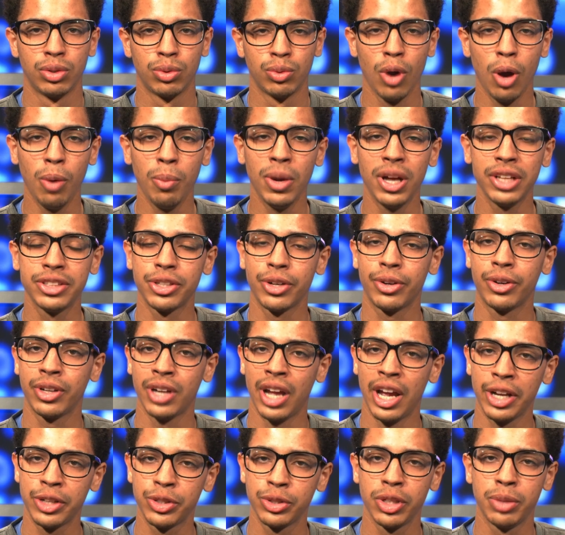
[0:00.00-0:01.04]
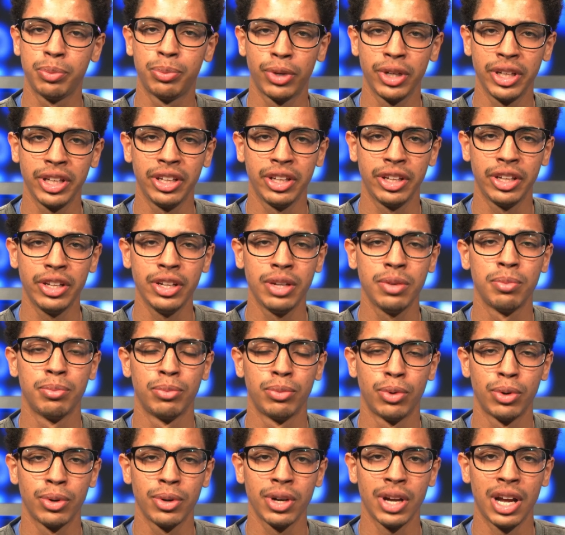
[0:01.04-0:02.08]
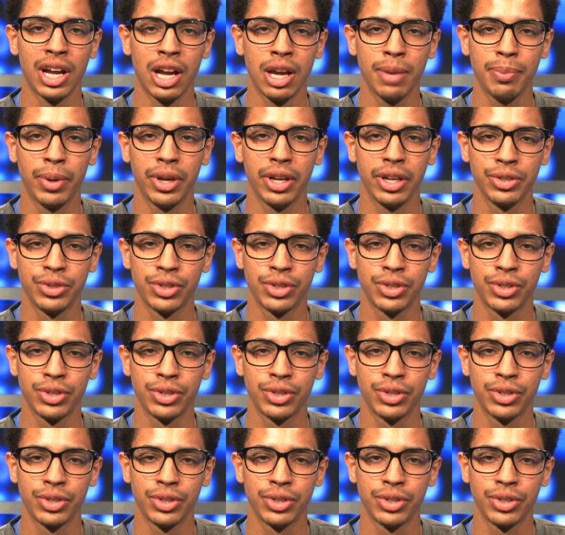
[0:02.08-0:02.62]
Robots are actually bringing in more high-paying